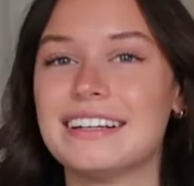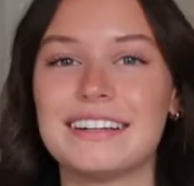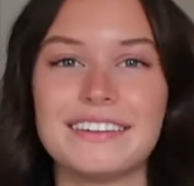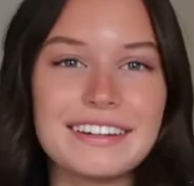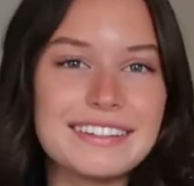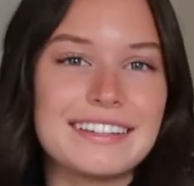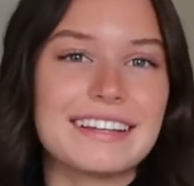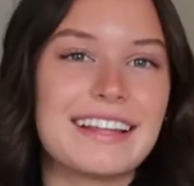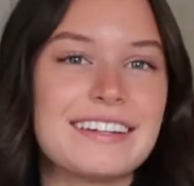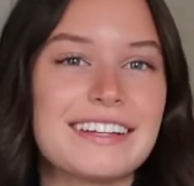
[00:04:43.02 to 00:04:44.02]

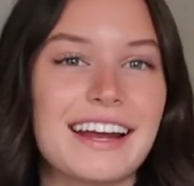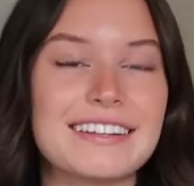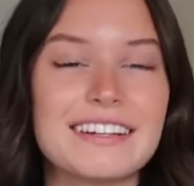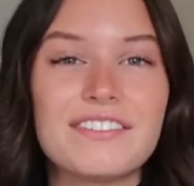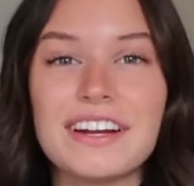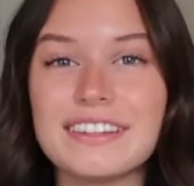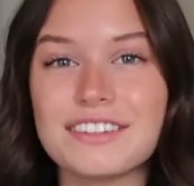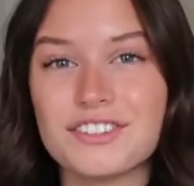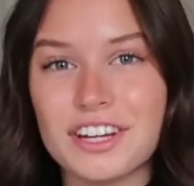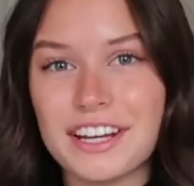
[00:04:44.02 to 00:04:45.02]
take that chance. And if
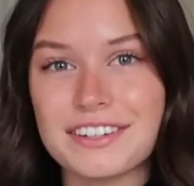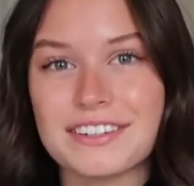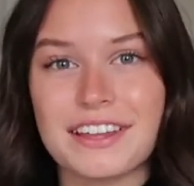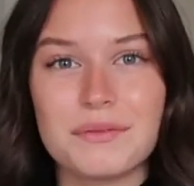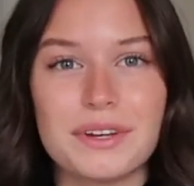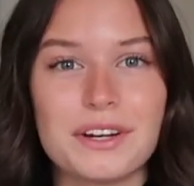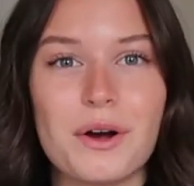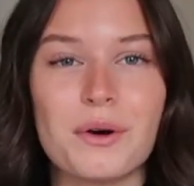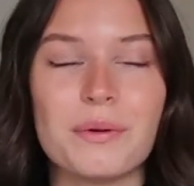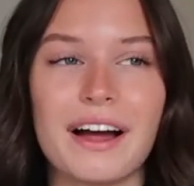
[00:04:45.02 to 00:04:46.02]
anything's changed, let me
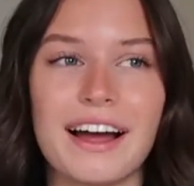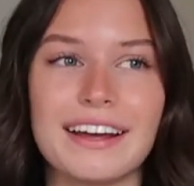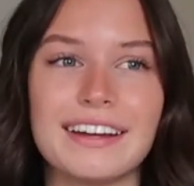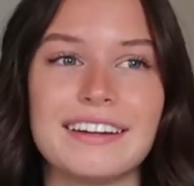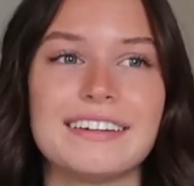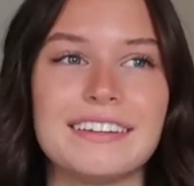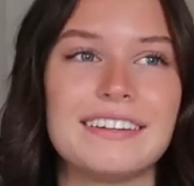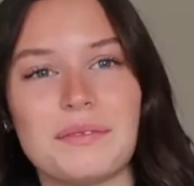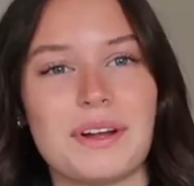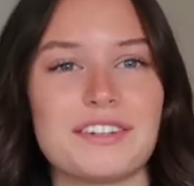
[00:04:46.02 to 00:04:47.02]
know, but
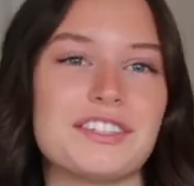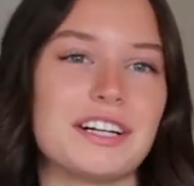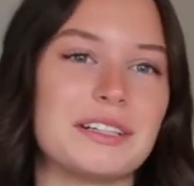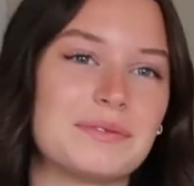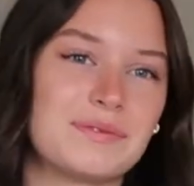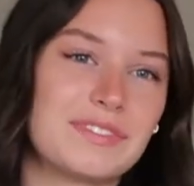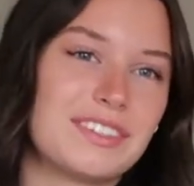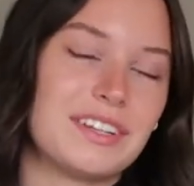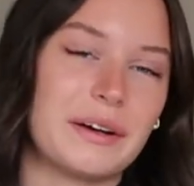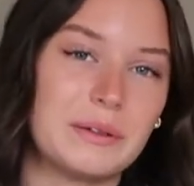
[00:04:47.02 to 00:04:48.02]
I'm not sure.
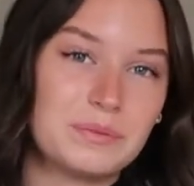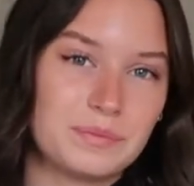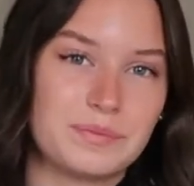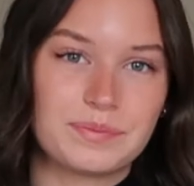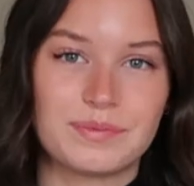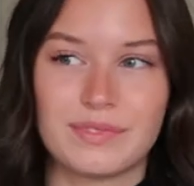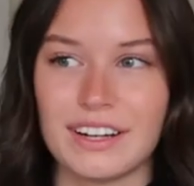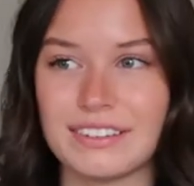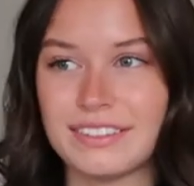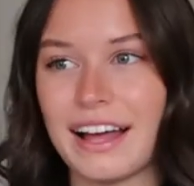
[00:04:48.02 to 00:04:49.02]
So
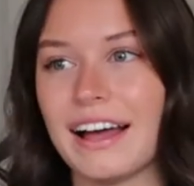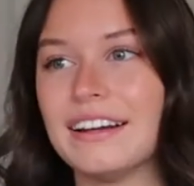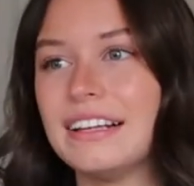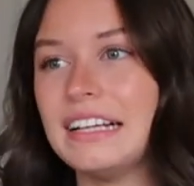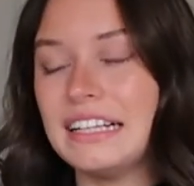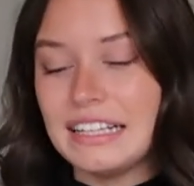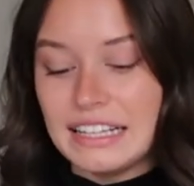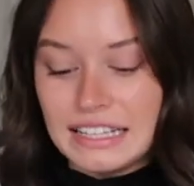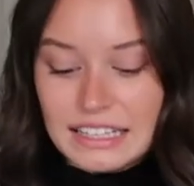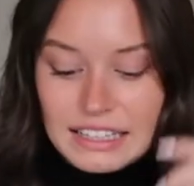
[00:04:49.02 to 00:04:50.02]
there's that.
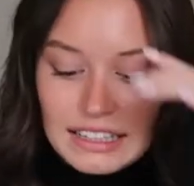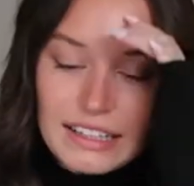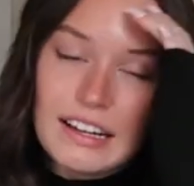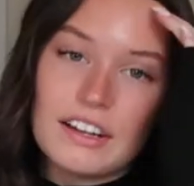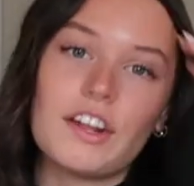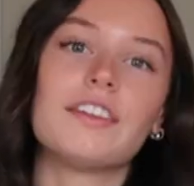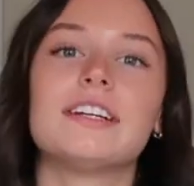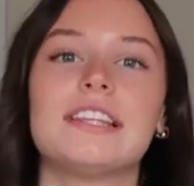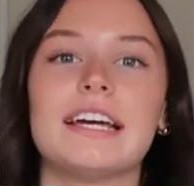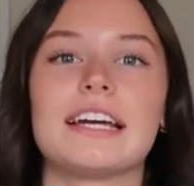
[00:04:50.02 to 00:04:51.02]

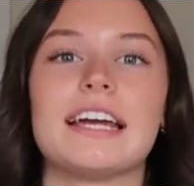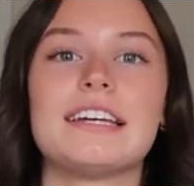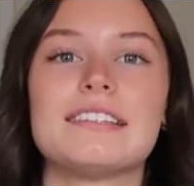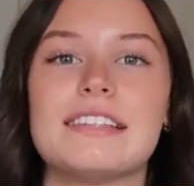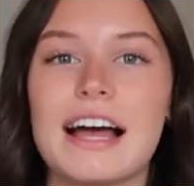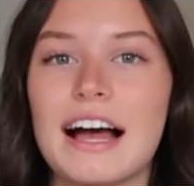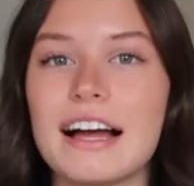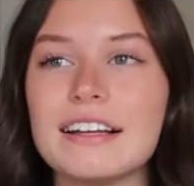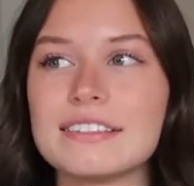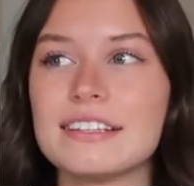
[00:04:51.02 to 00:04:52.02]
Another thing is
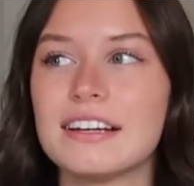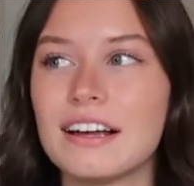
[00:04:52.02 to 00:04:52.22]
that